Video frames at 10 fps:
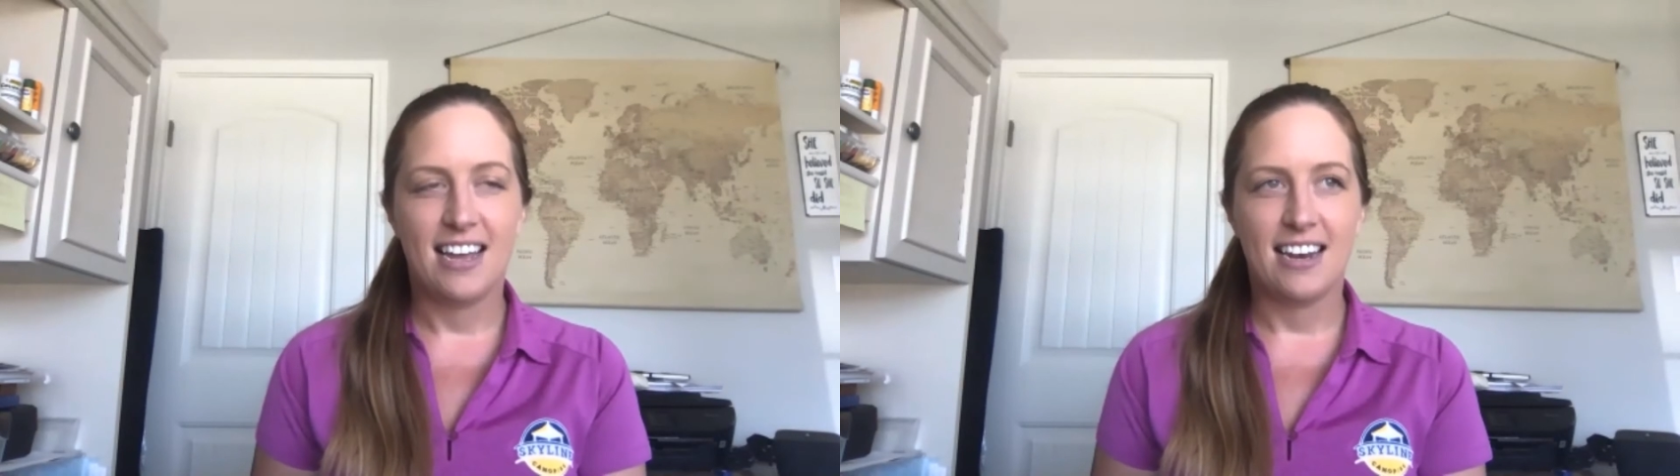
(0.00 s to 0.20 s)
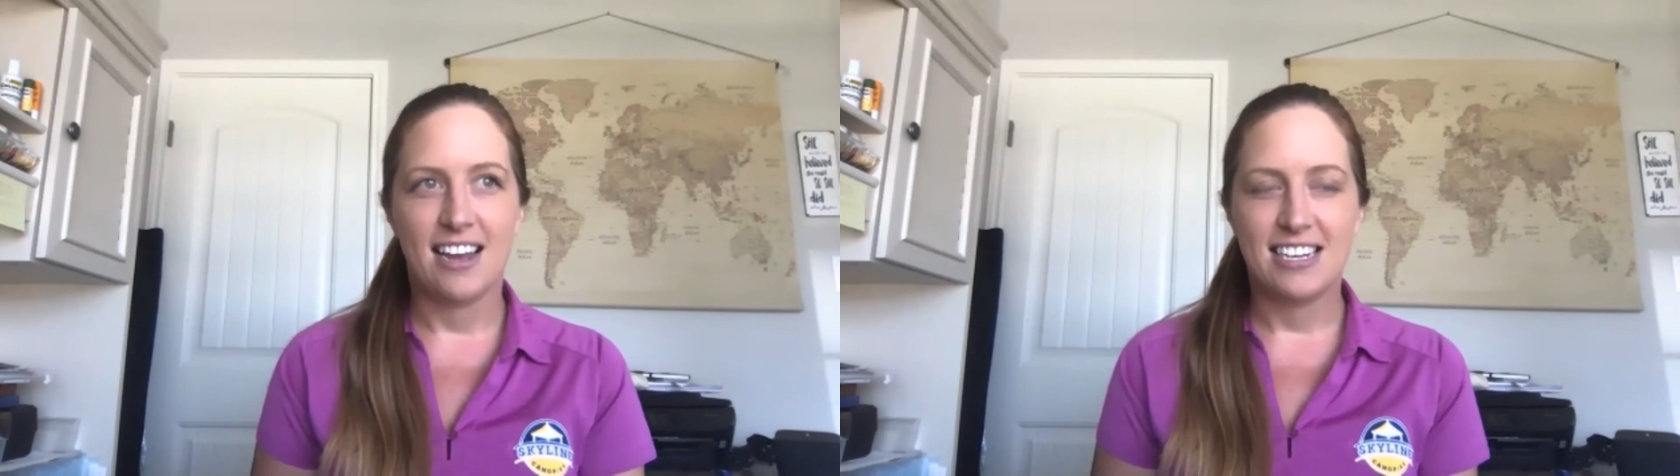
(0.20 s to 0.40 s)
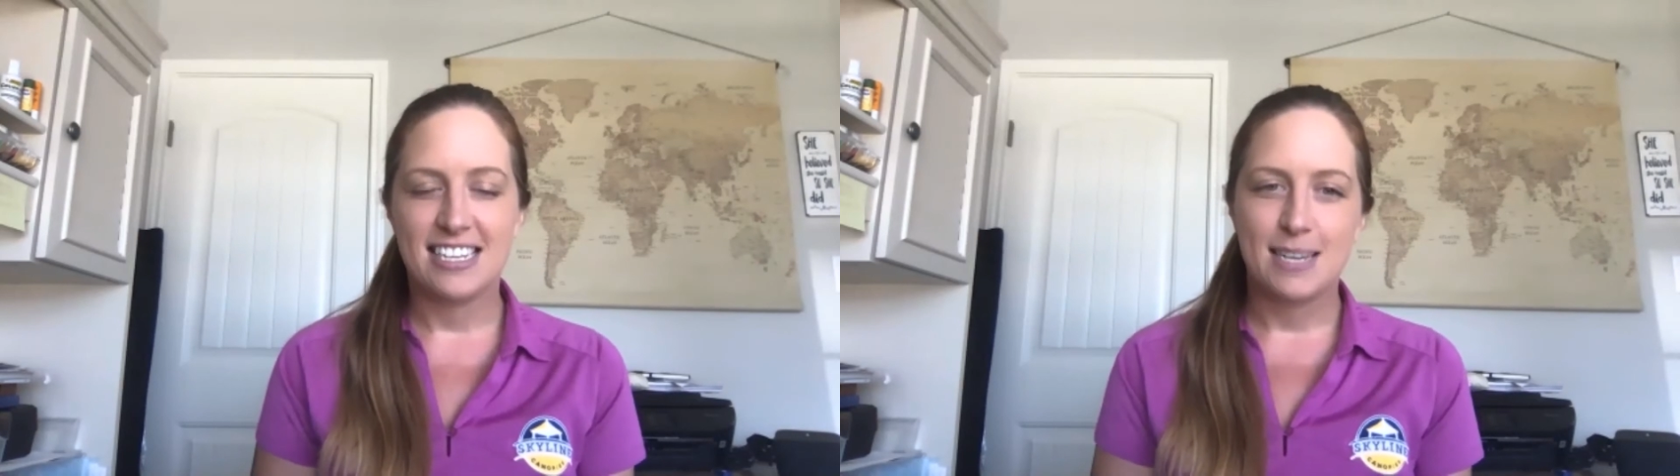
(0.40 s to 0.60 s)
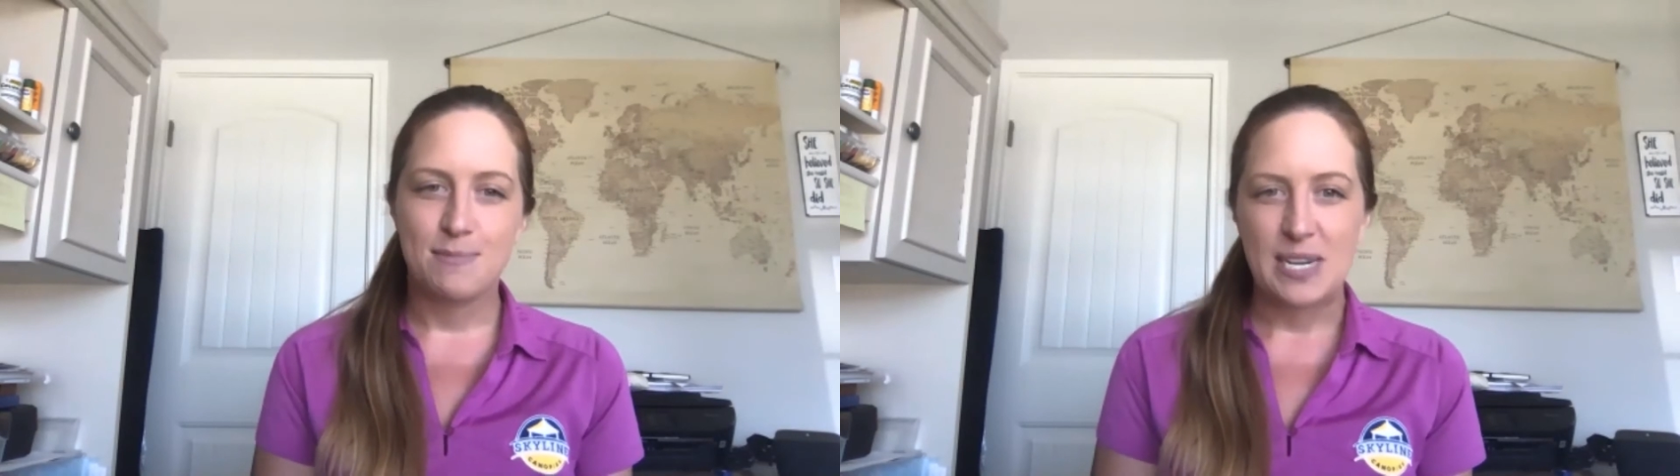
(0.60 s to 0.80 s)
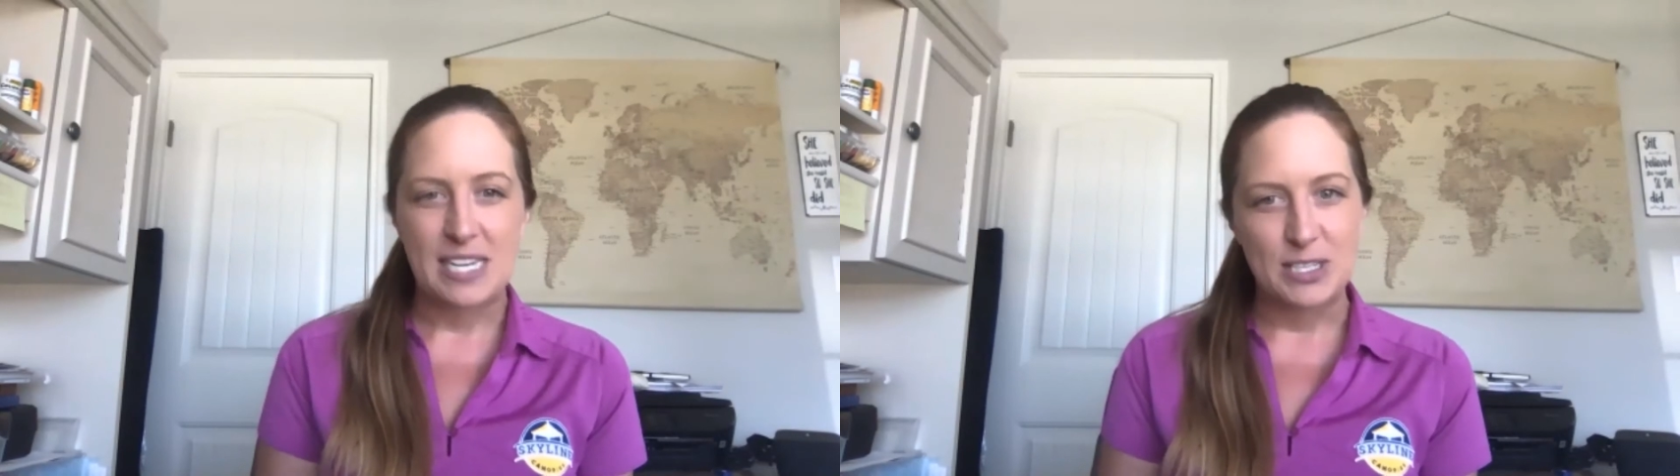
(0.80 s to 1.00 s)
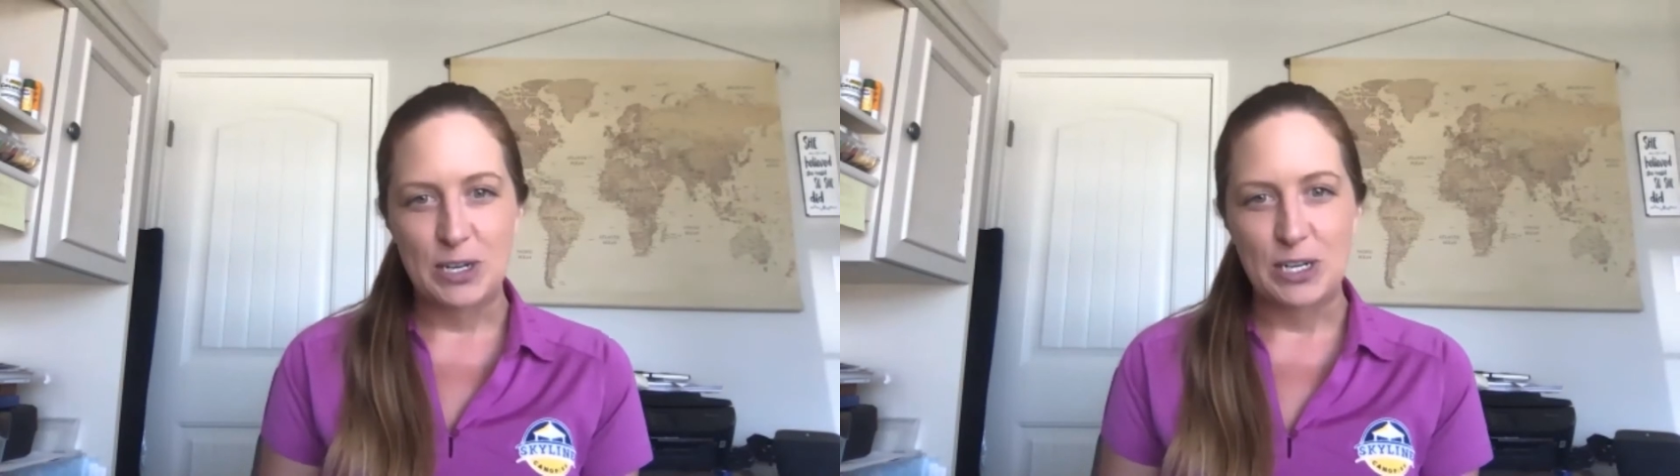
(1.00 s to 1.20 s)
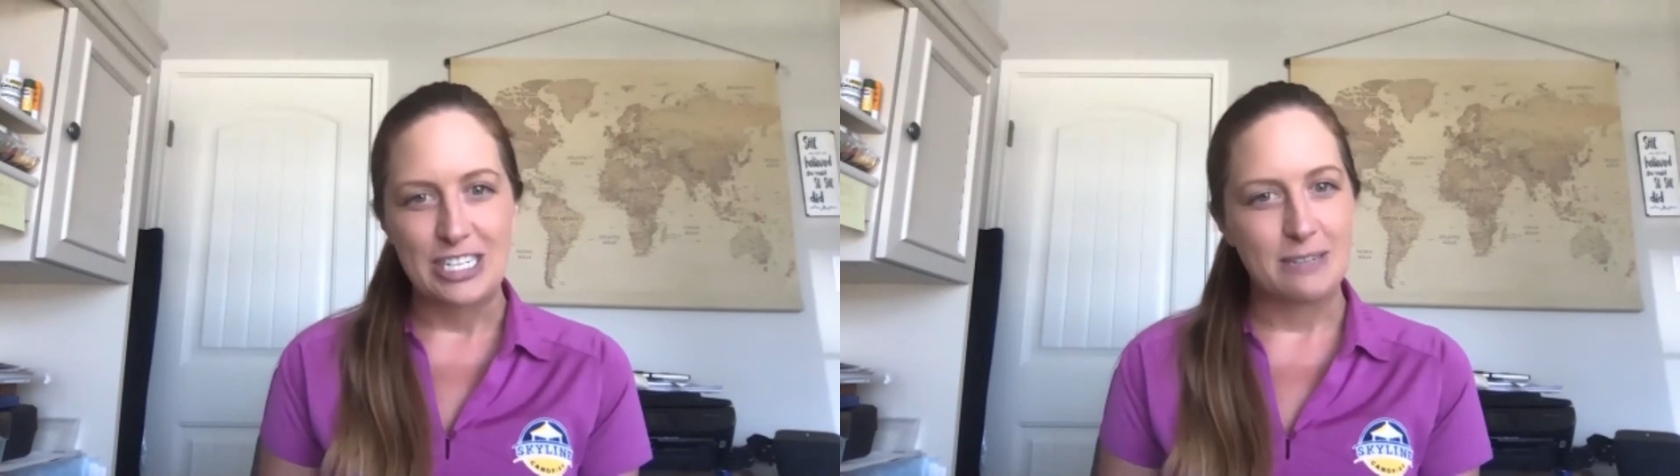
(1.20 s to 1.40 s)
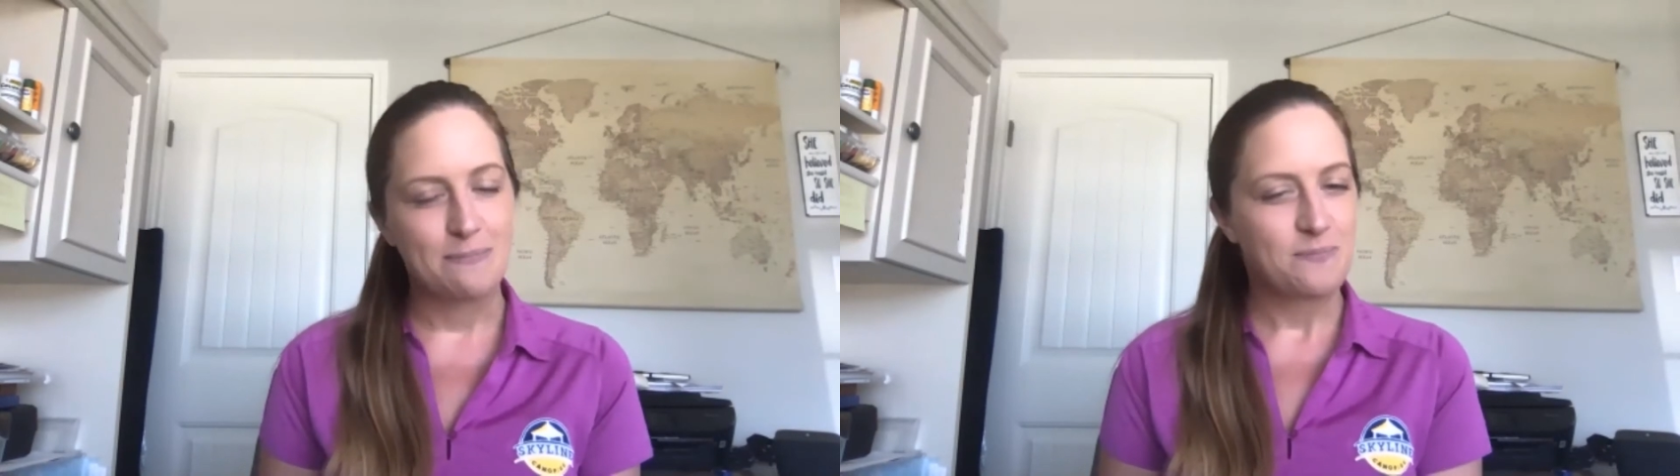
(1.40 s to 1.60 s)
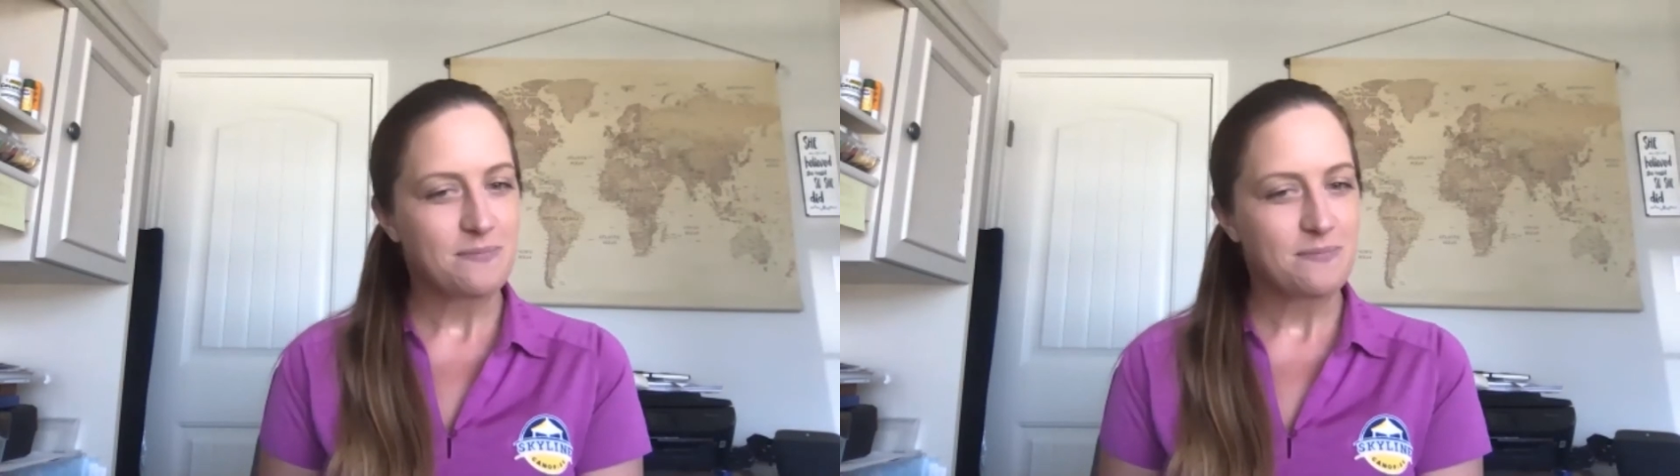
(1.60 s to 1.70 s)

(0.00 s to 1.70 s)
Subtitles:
And I did some research.